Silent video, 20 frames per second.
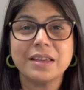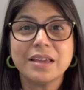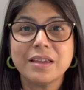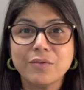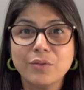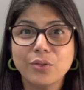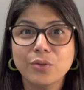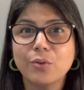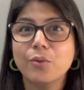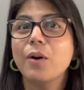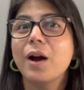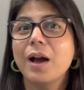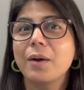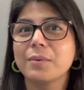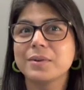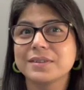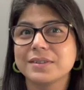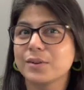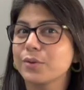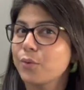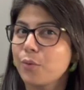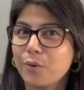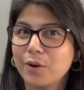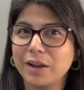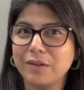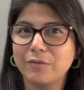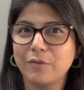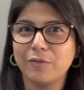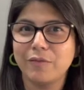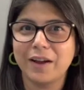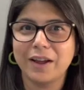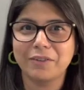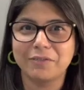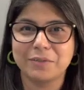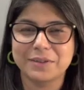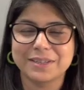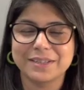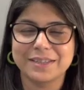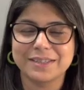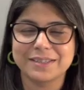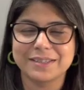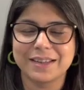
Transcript: even though I was here only for five business